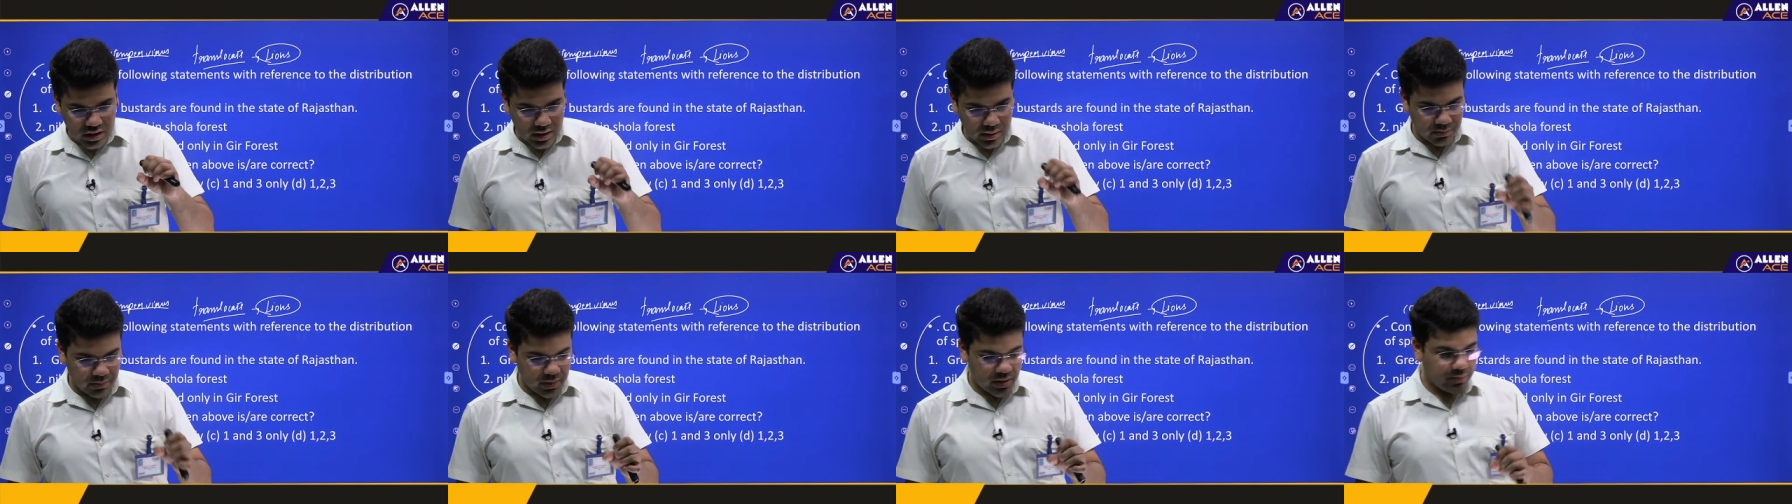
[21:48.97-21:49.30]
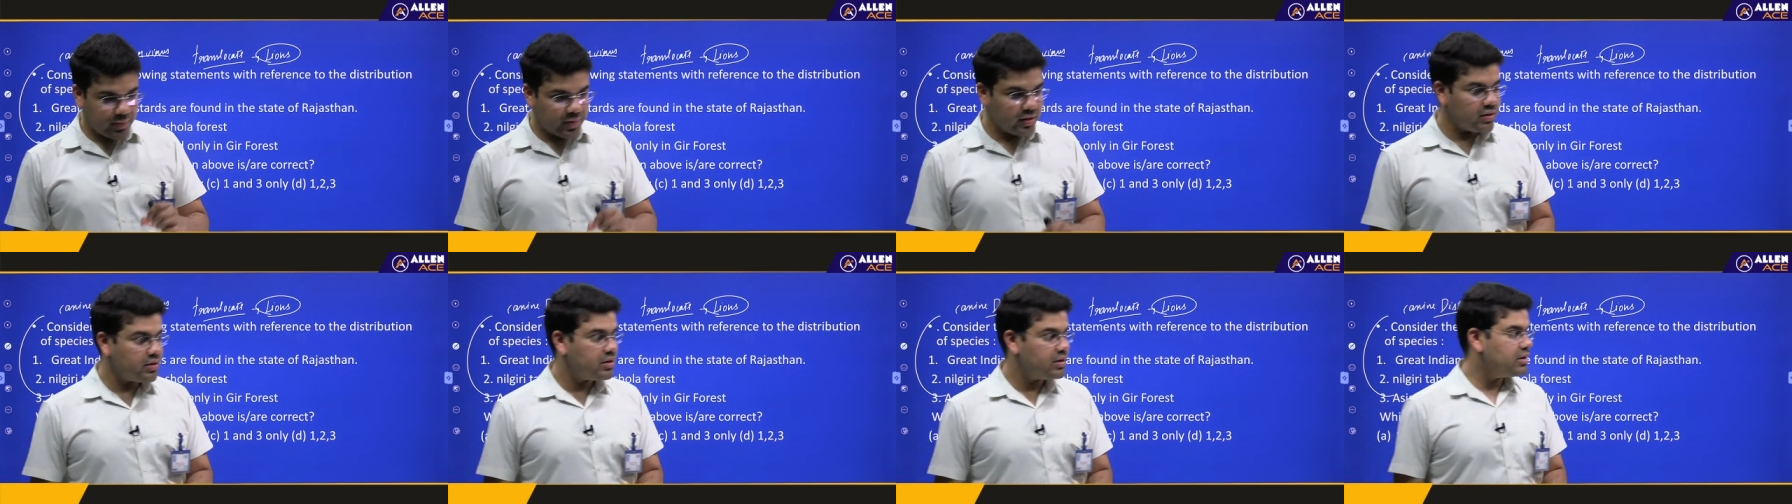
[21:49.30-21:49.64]

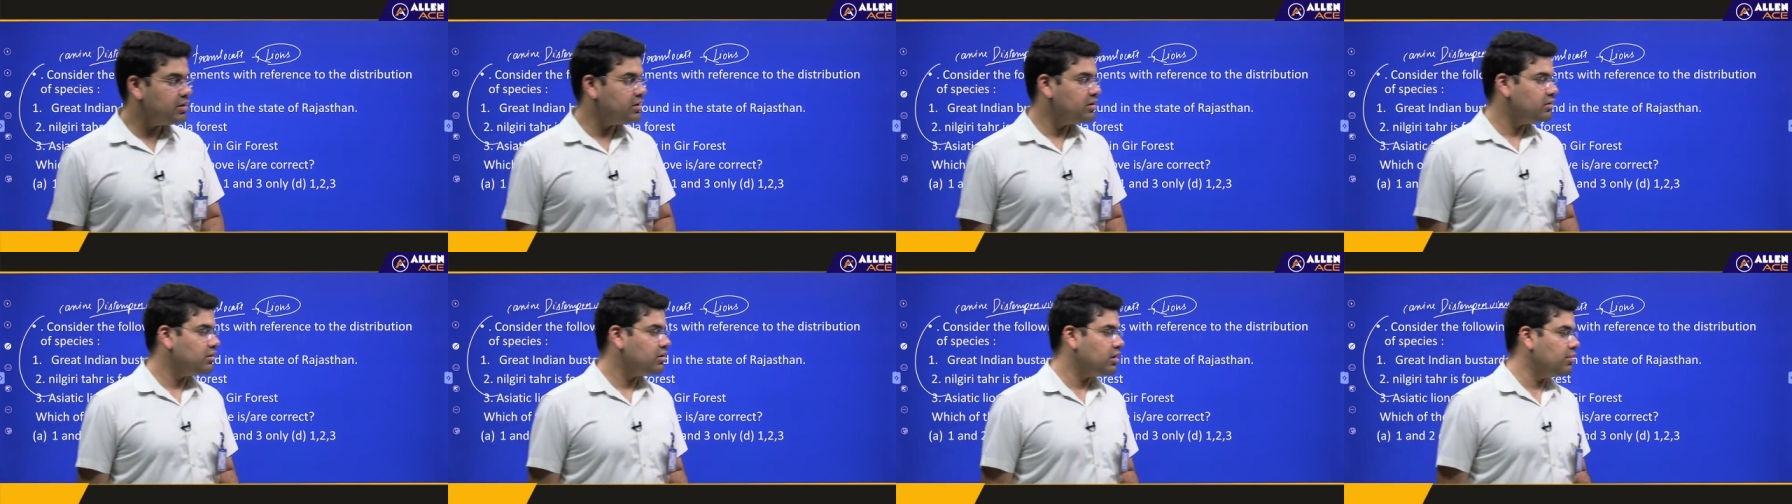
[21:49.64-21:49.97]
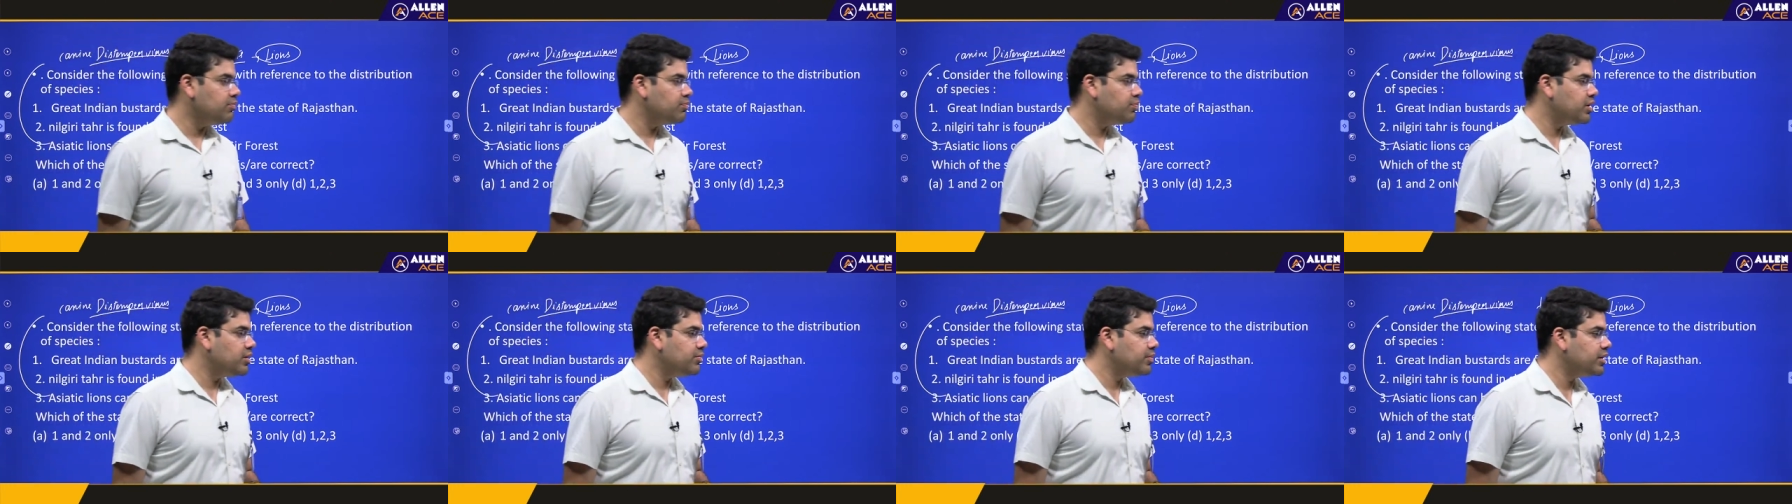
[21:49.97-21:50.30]
implemented.
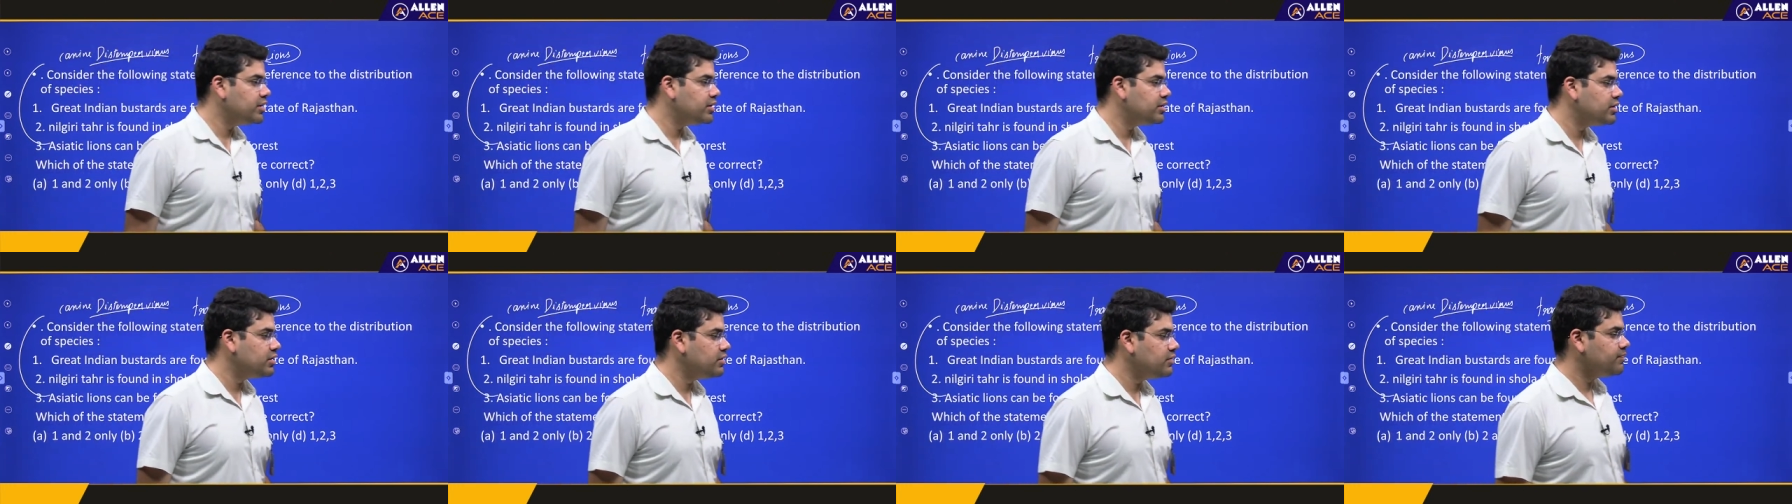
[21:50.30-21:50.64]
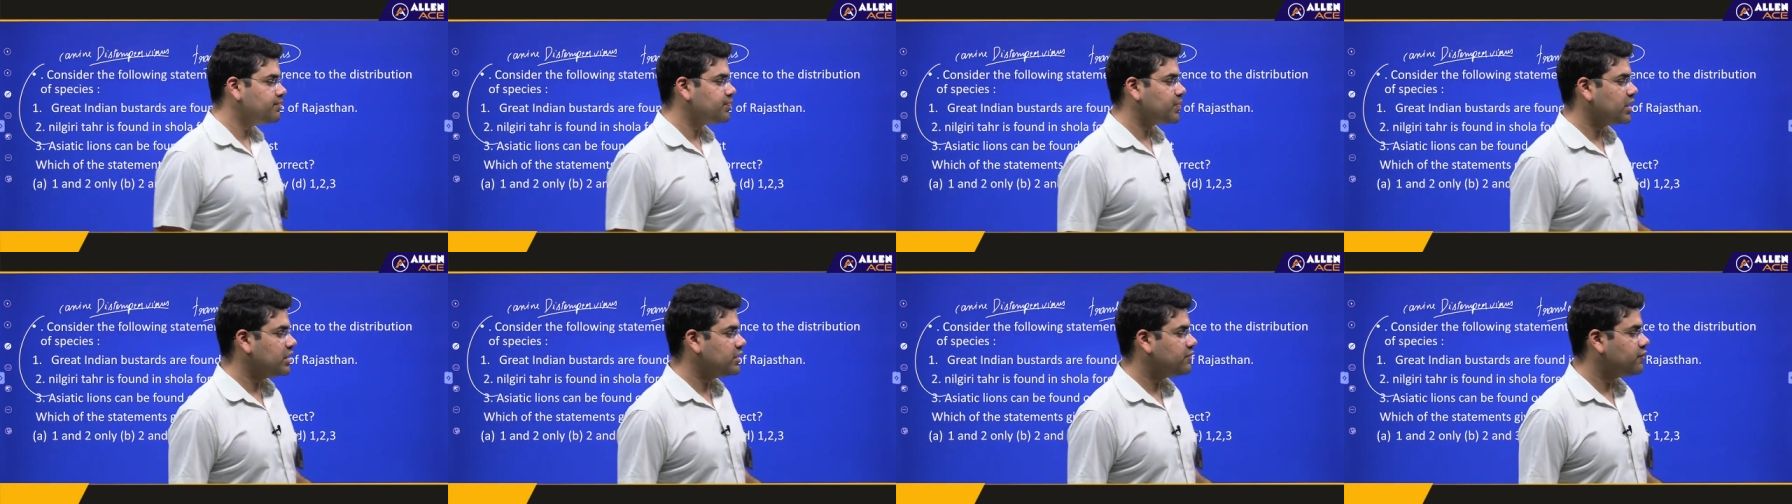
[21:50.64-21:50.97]

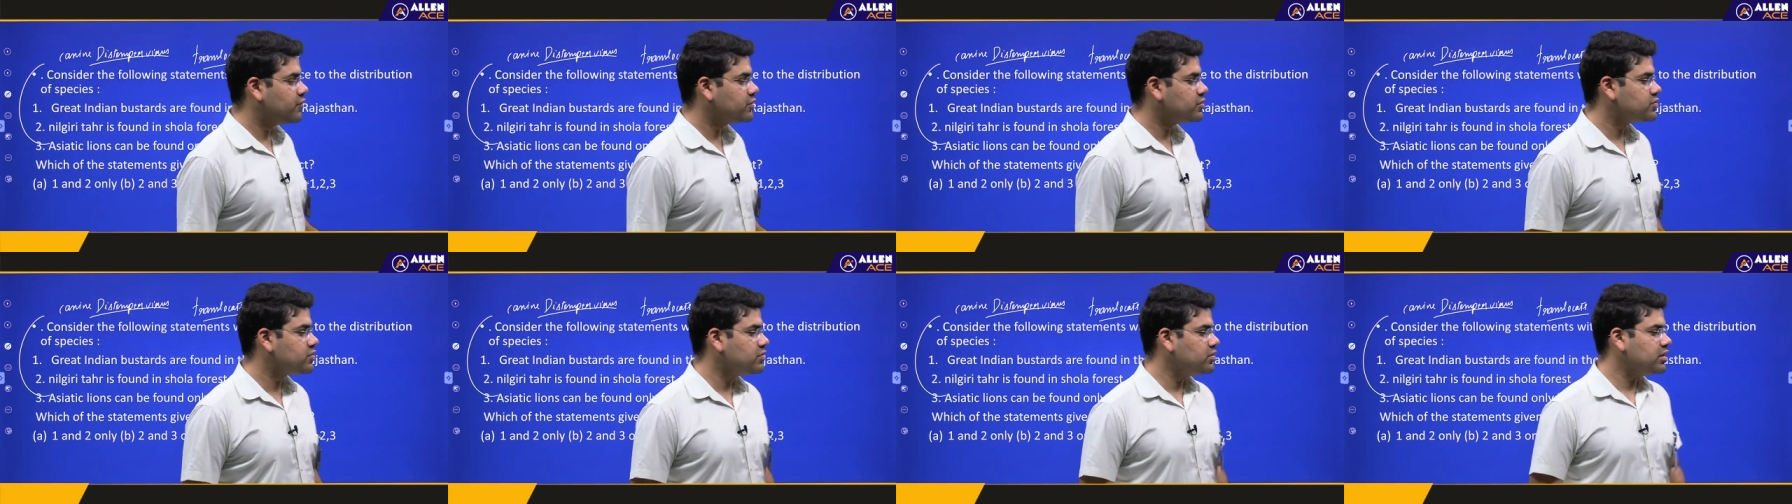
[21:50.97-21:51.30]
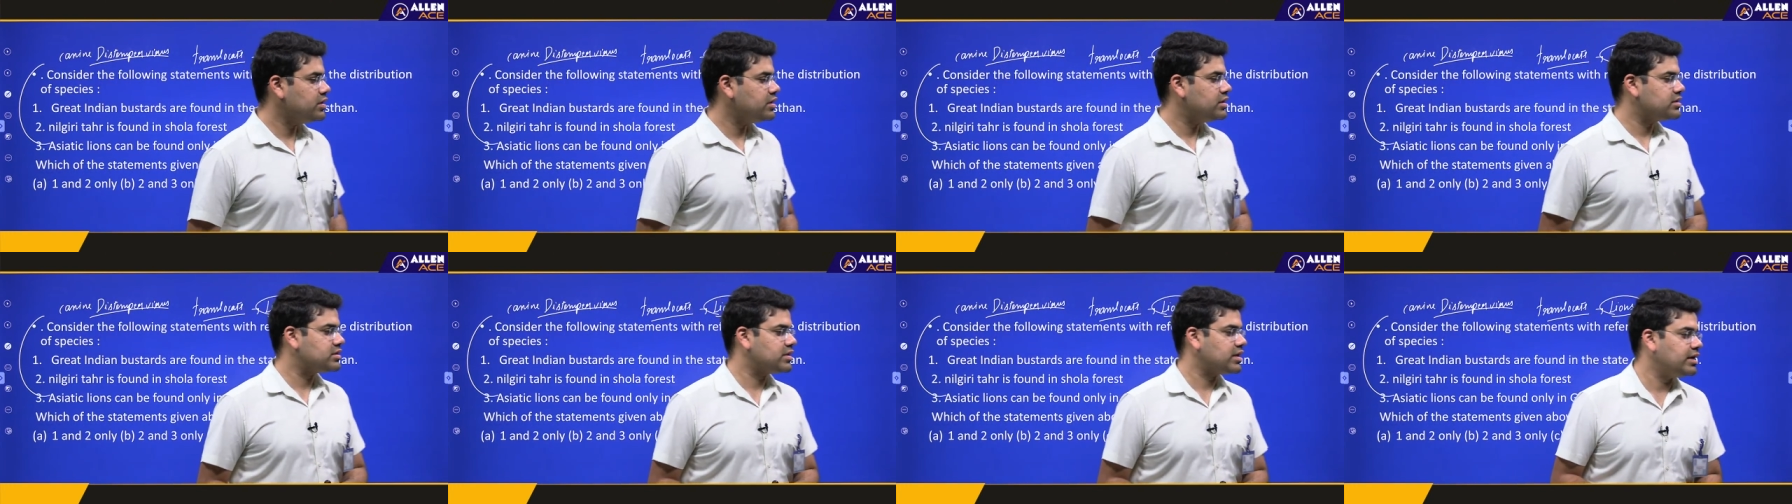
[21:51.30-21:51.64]
It was only
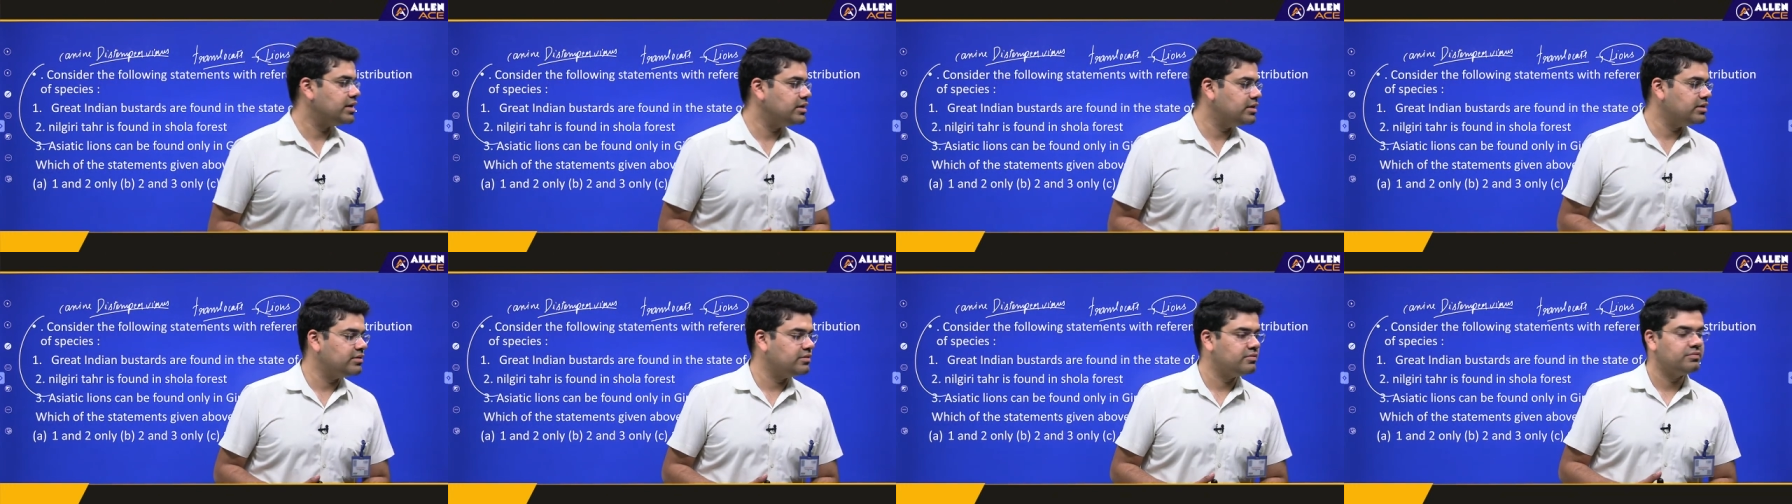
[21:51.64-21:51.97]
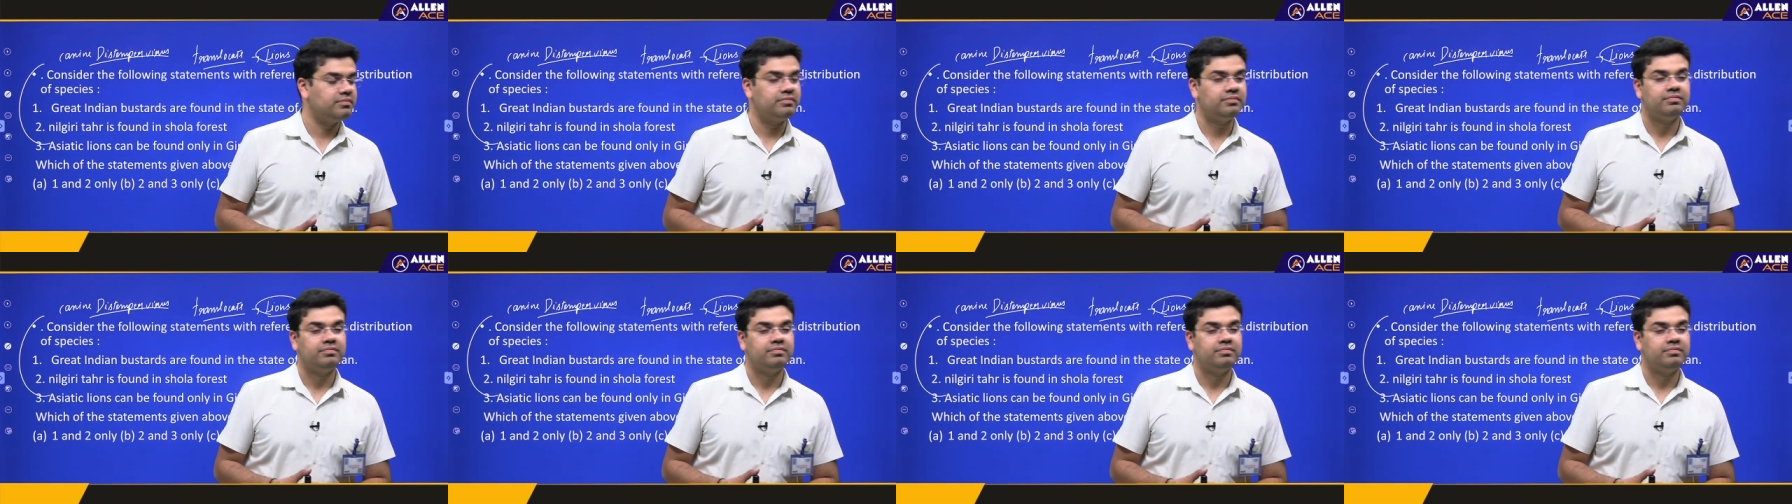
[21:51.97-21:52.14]
decided